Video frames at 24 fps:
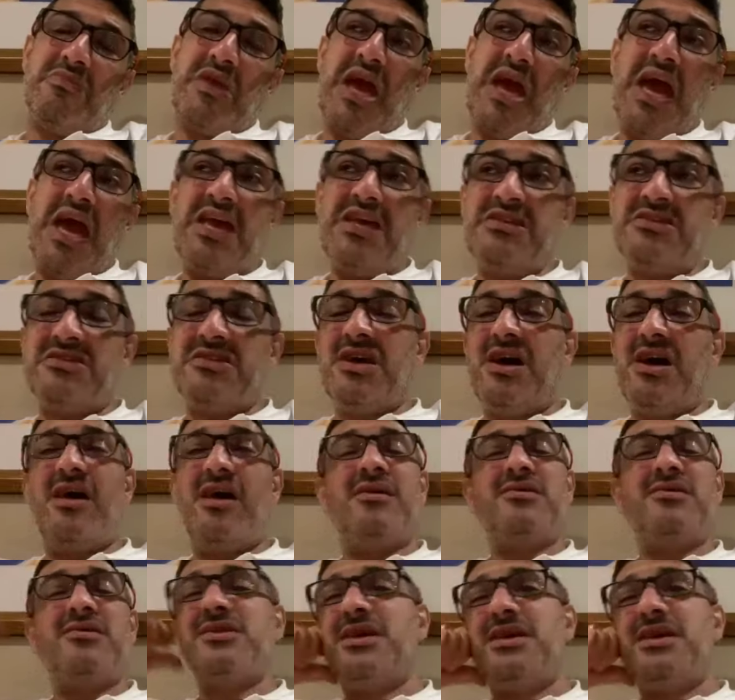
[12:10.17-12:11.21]

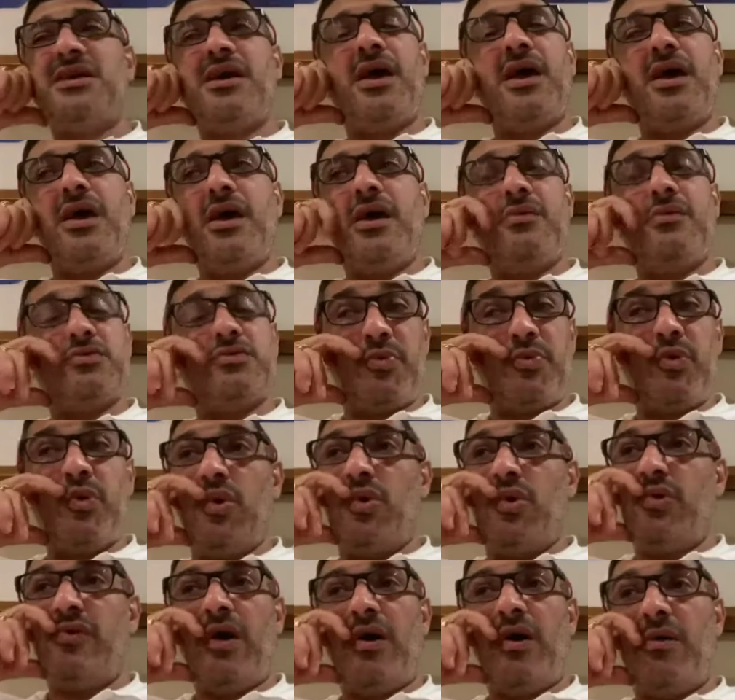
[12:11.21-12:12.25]
Keita, it was
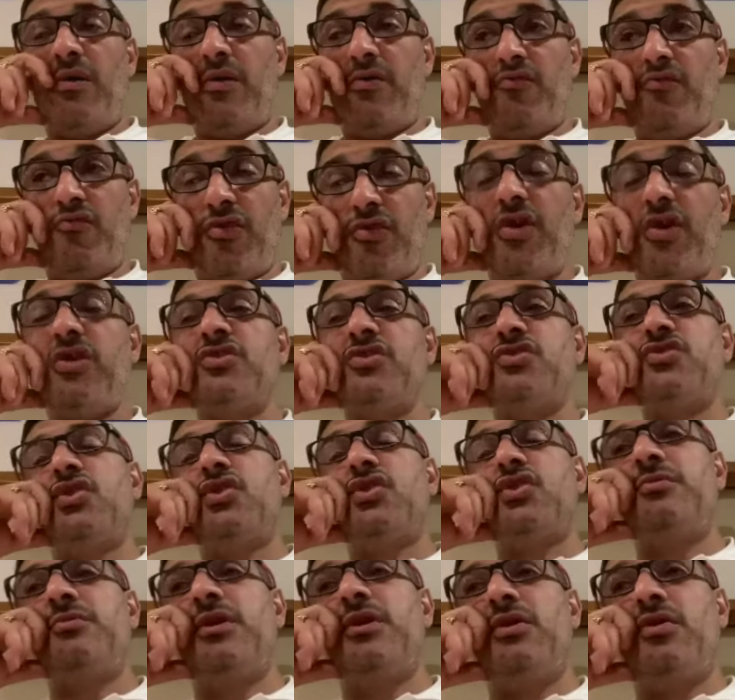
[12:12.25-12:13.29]
poor.
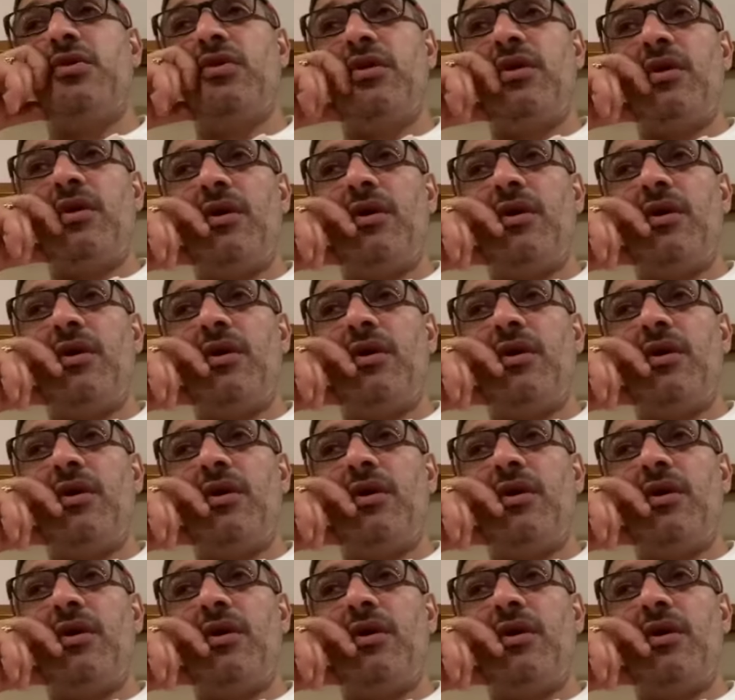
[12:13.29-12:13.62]
Concerned me a lot.